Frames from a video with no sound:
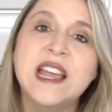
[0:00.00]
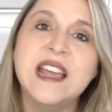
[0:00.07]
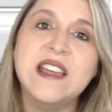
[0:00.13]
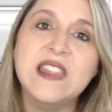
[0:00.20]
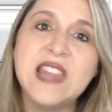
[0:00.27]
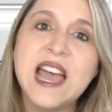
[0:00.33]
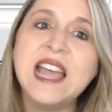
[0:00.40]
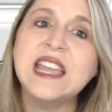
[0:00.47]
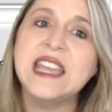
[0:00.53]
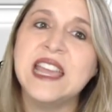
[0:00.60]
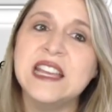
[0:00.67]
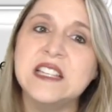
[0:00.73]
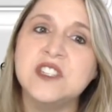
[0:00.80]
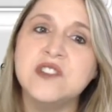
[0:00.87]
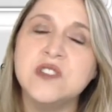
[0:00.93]
In that
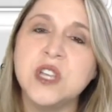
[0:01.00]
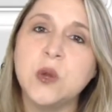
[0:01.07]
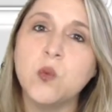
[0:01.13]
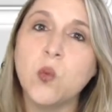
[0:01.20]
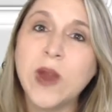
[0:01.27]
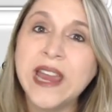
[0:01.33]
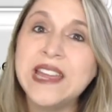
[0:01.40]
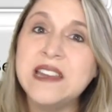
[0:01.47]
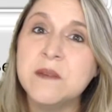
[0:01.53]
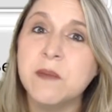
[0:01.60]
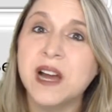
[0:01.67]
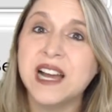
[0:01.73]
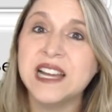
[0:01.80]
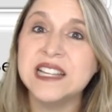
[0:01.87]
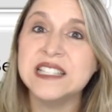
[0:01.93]
case, using
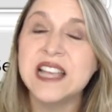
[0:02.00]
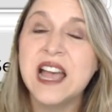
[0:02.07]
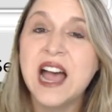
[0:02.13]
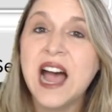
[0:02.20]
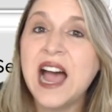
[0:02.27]
randomize,